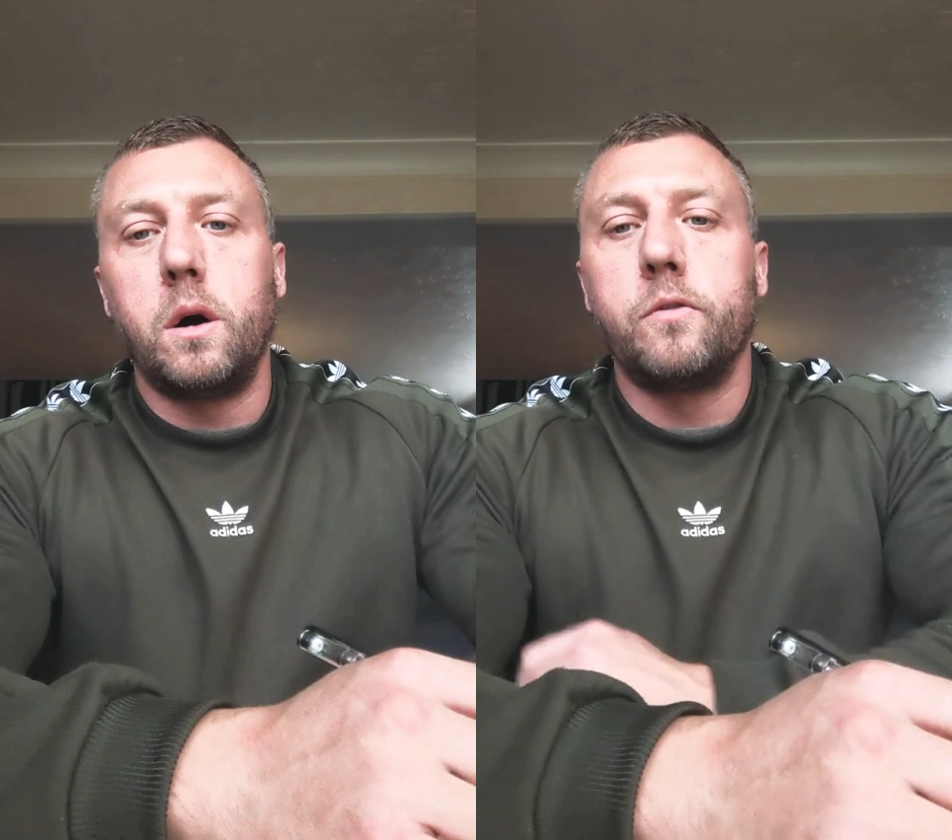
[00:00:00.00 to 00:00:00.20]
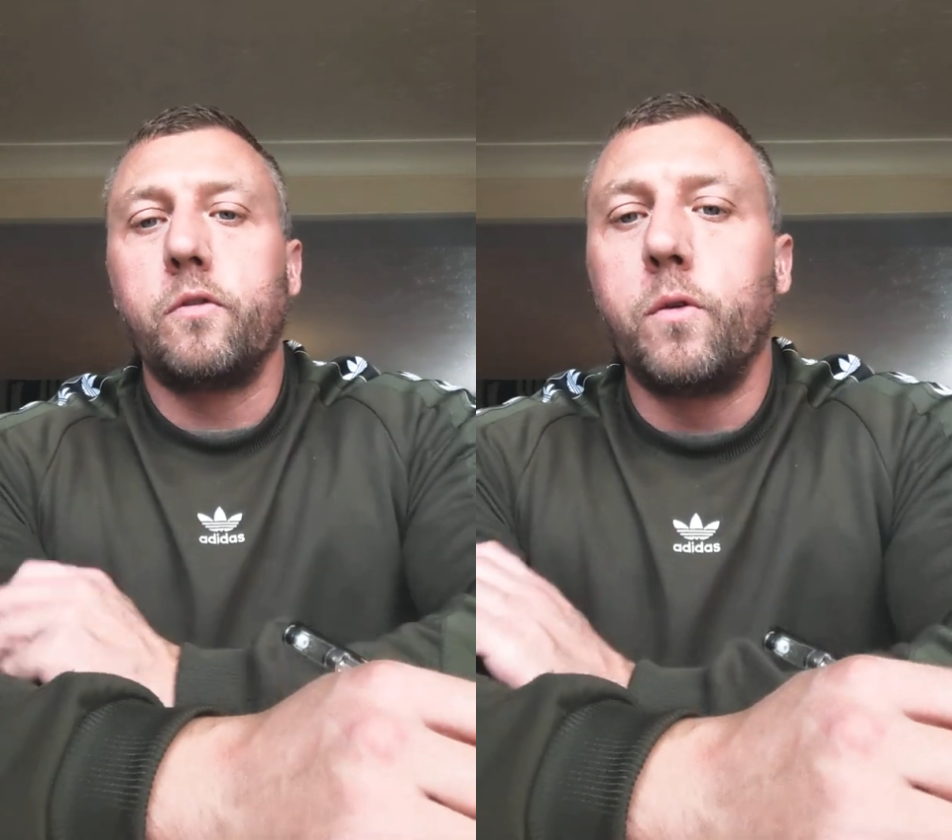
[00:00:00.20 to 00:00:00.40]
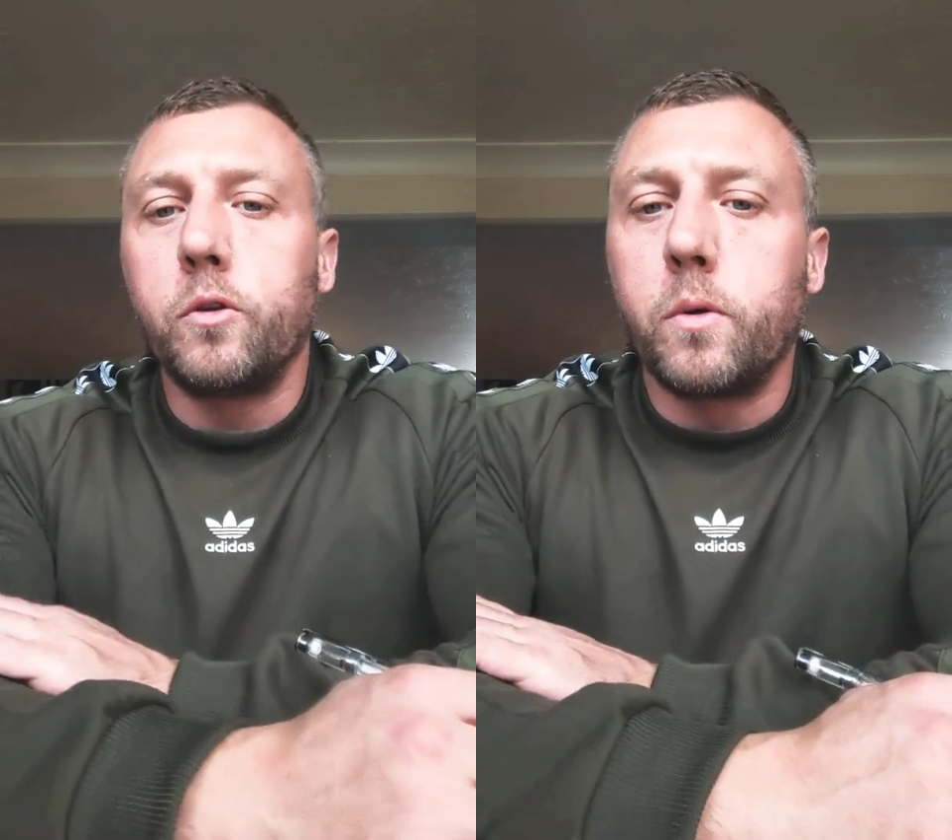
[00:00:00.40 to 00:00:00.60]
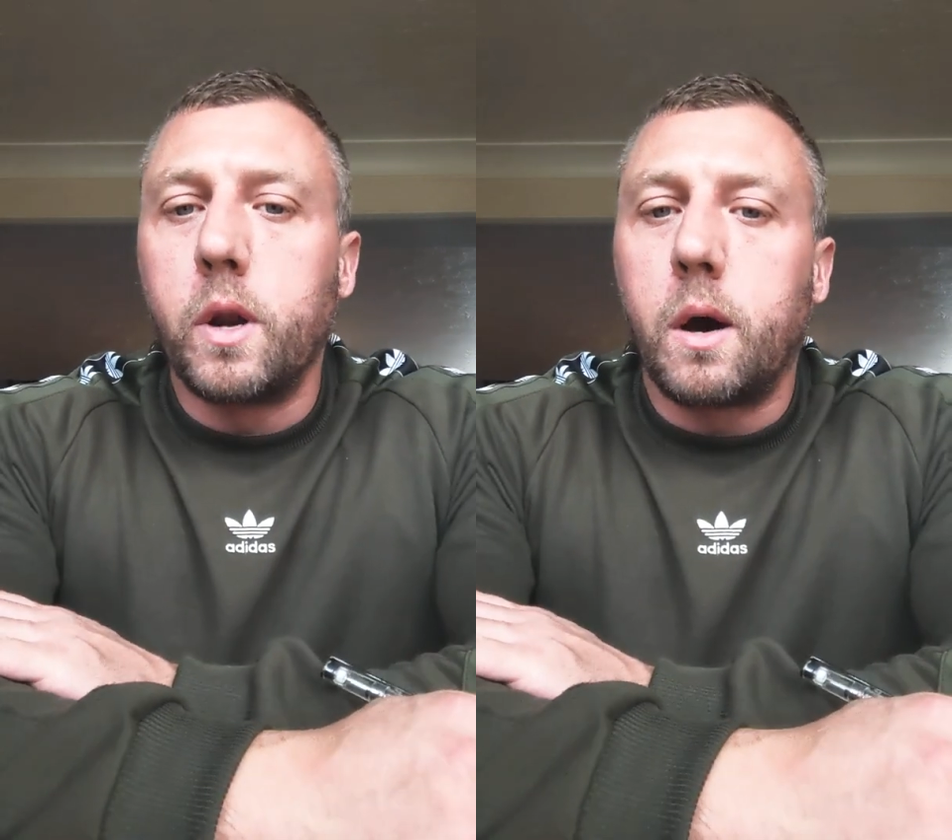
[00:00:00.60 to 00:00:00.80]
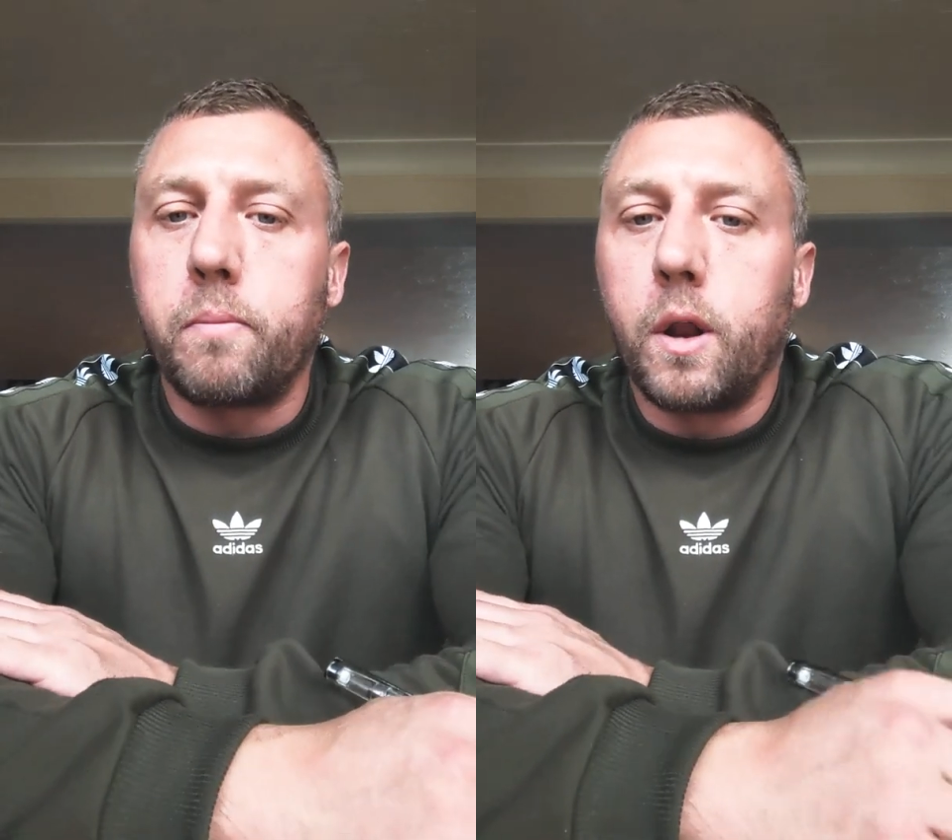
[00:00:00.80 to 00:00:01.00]
just thought I'd do an
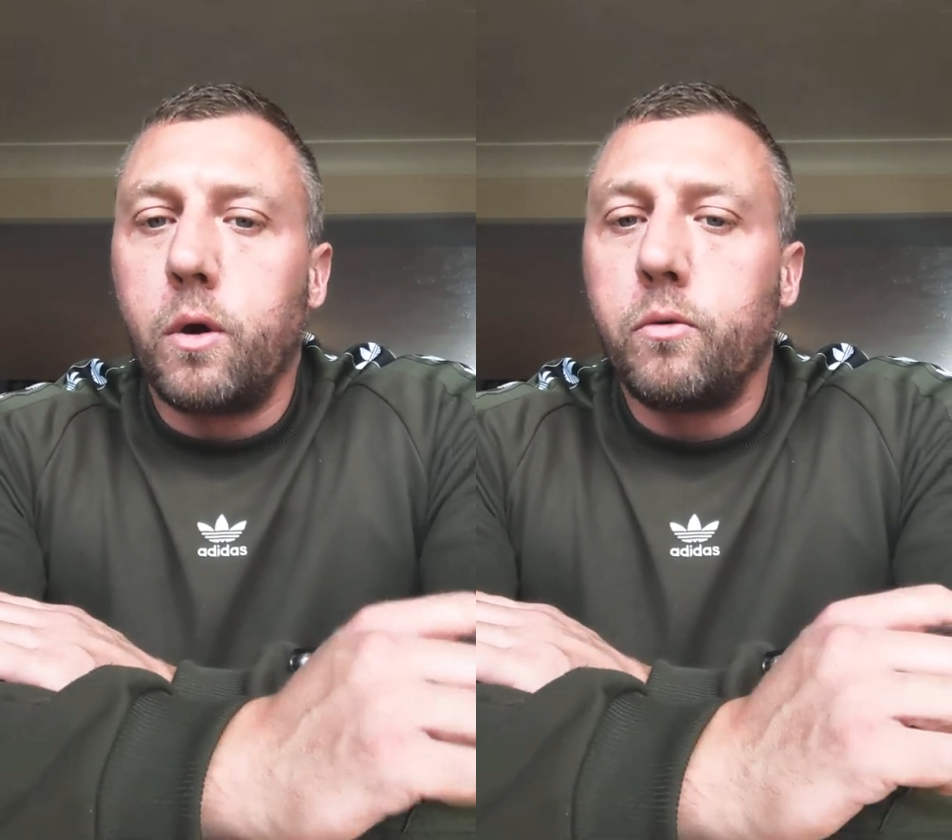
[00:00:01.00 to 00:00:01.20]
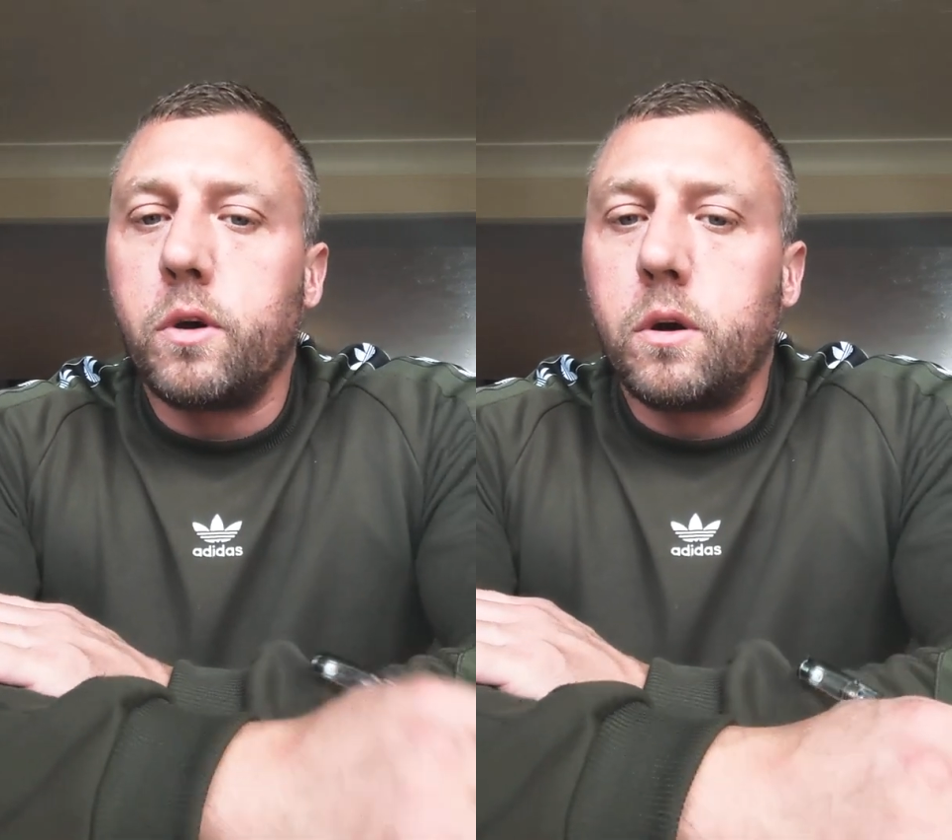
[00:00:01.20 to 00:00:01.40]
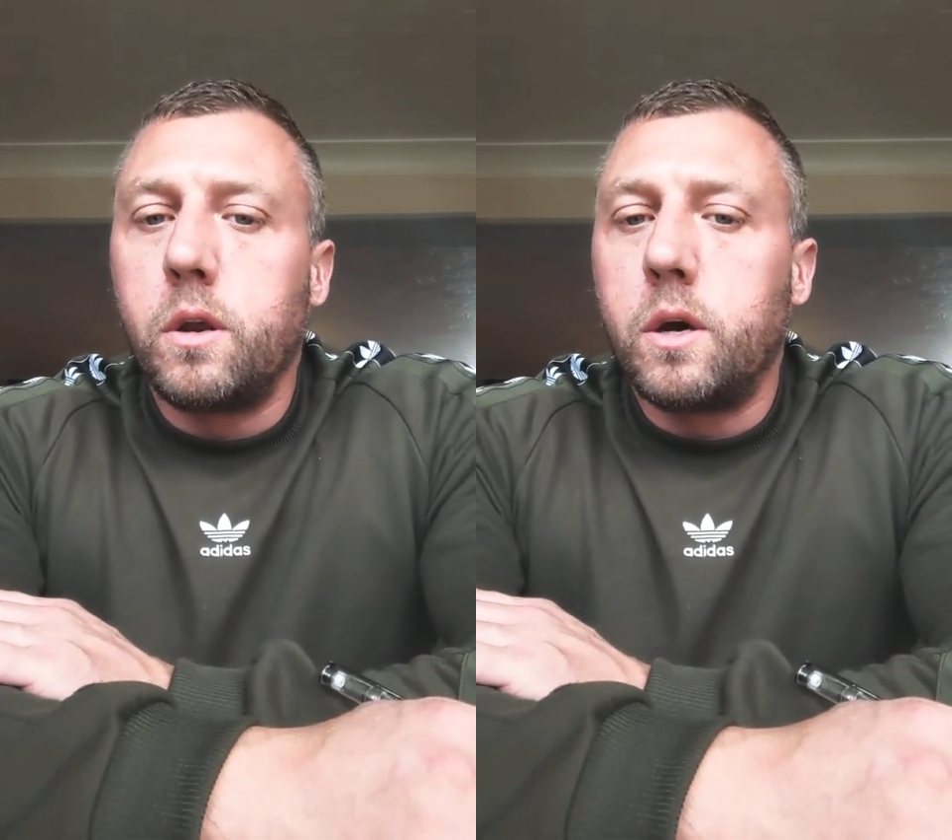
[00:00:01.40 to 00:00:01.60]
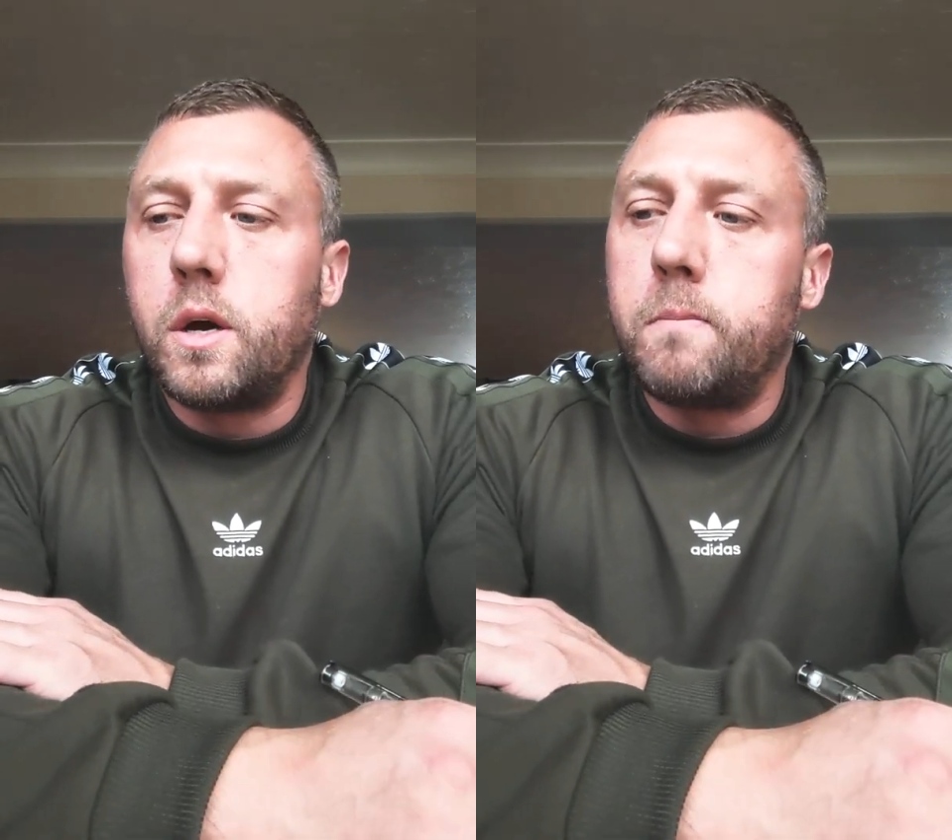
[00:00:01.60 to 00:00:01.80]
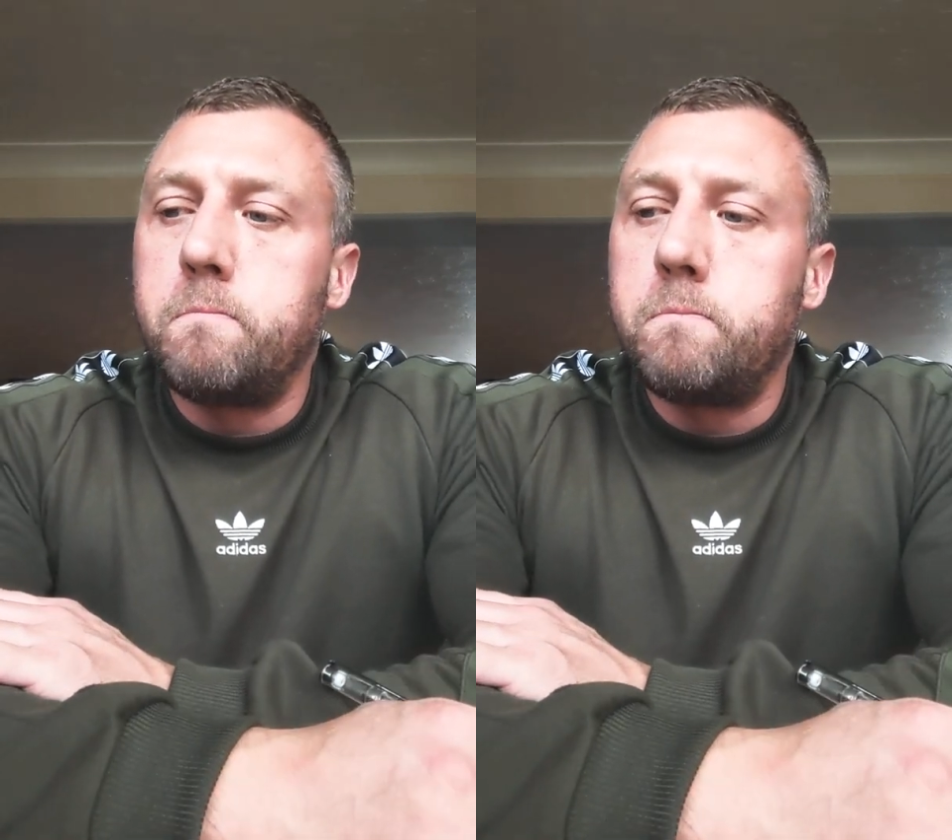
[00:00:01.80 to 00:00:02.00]
upload
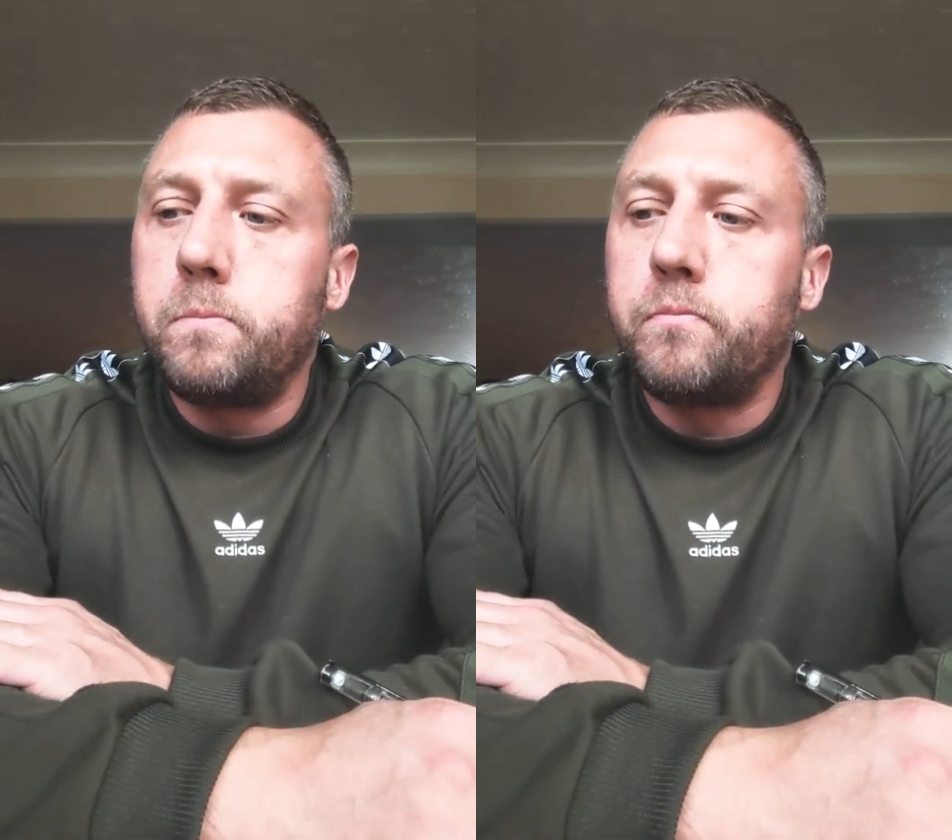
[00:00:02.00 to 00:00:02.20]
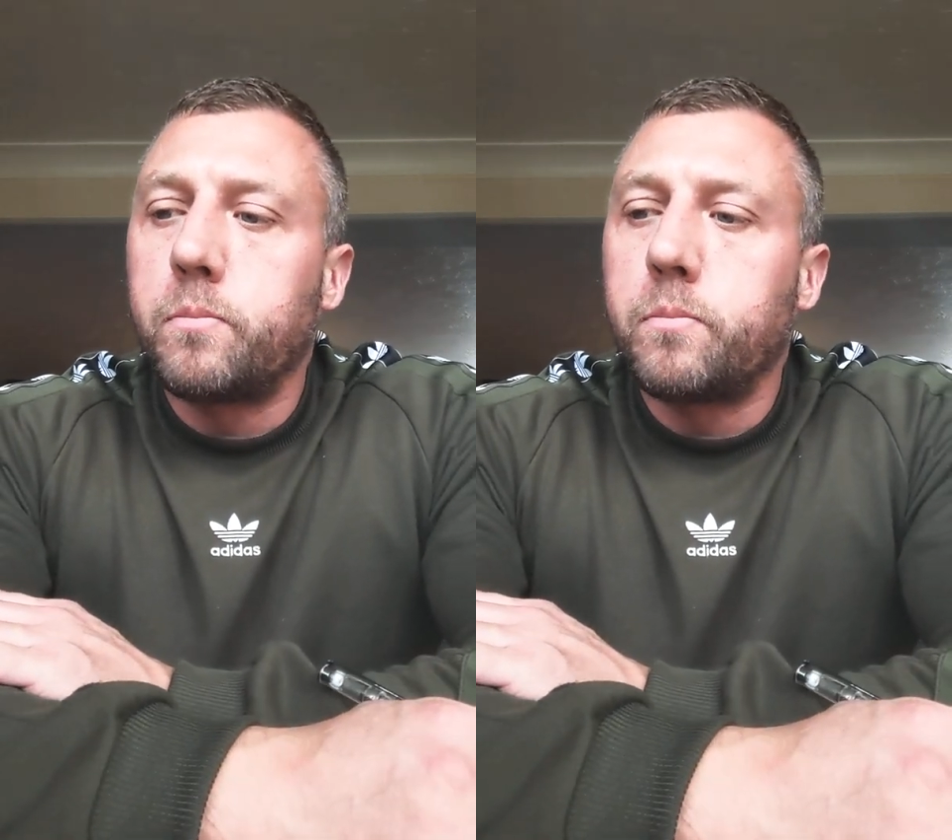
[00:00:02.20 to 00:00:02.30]
on